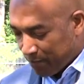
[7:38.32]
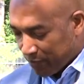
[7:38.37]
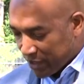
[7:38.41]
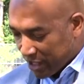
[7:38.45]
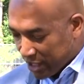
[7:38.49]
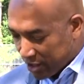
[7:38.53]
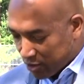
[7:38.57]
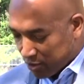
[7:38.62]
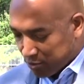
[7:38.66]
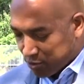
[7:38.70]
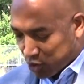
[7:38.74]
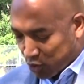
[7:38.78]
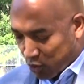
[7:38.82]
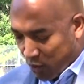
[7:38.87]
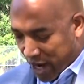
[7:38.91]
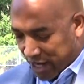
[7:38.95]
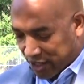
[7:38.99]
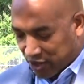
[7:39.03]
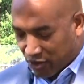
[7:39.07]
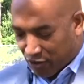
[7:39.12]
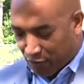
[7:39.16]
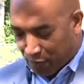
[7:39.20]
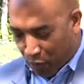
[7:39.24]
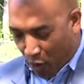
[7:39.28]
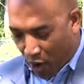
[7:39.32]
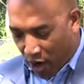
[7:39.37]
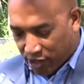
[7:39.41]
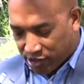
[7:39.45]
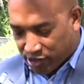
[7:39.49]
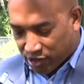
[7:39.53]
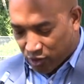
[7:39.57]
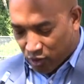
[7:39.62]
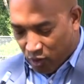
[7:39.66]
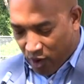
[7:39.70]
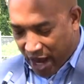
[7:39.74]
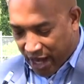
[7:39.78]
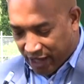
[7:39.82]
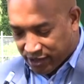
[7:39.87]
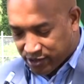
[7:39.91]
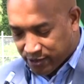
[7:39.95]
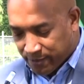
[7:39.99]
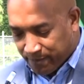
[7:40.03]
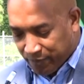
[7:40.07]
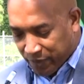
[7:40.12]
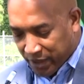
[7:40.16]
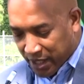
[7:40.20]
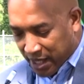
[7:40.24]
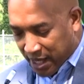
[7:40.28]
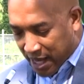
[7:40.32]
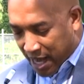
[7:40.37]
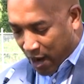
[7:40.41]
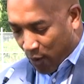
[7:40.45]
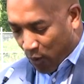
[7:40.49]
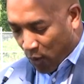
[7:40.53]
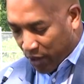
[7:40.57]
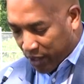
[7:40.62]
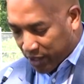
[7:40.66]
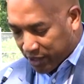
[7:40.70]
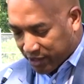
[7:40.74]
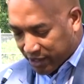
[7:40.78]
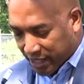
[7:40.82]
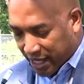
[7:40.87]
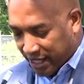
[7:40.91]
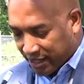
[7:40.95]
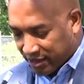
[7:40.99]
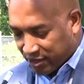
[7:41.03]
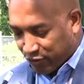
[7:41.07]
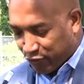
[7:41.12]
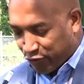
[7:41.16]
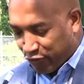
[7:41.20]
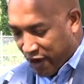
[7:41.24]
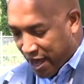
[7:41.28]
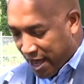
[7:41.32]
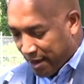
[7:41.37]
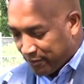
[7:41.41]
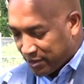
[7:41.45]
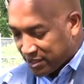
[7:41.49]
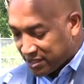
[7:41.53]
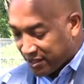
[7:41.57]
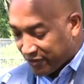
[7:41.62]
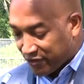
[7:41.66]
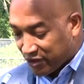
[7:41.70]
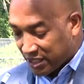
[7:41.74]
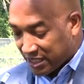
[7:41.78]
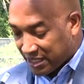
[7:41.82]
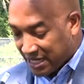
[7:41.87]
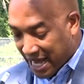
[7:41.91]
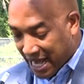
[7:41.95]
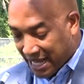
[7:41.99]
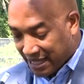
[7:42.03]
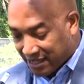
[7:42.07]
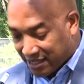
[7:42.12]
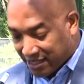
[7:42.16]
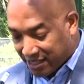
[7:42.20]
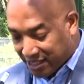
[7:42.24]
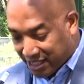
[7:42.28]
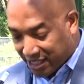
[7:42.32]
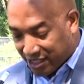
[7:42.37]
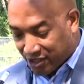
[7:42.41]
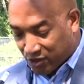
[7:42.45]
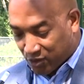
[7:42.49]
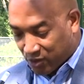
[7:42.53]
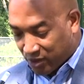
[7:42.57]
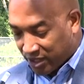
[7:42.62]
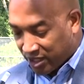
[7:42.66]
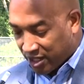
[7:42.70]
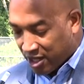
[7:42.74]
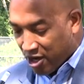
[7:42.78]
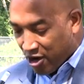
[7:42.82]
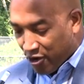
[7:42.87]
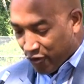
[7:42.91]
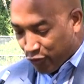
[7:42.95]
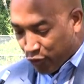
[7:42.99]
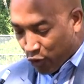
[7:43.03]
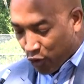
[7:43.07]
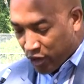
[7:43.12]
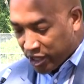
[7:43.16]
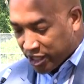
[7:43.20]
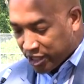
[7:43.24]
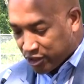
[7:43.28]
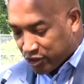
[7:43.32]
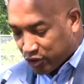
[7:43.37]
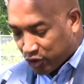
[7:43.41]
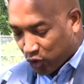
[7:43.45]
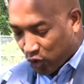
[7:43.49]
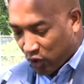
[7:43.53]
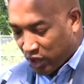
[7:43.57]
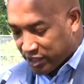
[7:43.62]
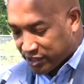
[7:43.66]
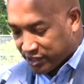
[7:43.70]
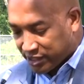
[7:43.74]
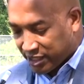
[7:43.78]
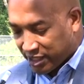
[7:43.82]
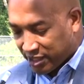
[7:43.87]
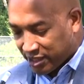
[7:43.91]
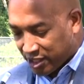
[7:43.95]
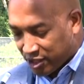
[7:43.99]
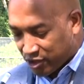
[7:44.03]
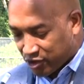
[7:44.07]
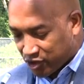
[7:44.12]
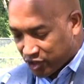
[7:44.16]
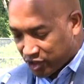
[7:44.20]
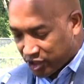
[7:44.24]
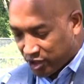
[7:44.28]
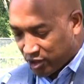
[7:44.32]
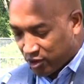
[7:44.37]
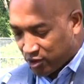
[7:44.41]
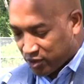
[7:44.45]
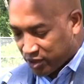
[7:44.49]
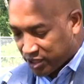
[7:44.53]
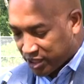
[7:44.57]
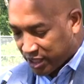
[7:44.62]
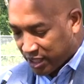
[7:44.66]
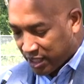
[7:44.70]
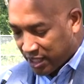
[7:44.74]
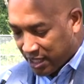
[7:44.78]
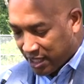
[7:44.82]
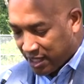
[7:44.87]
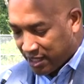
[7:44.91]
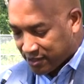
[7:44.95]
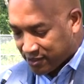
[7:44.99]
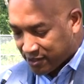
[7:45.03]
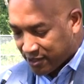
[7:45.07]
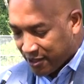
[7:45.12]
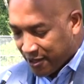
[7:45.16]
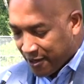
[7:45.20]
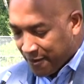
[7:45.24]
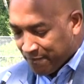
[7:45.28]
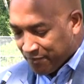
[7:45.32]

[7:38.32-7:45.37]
Interim Director of Parks and Recs. I want to thank the families of the 9th District for entrusting their children to us.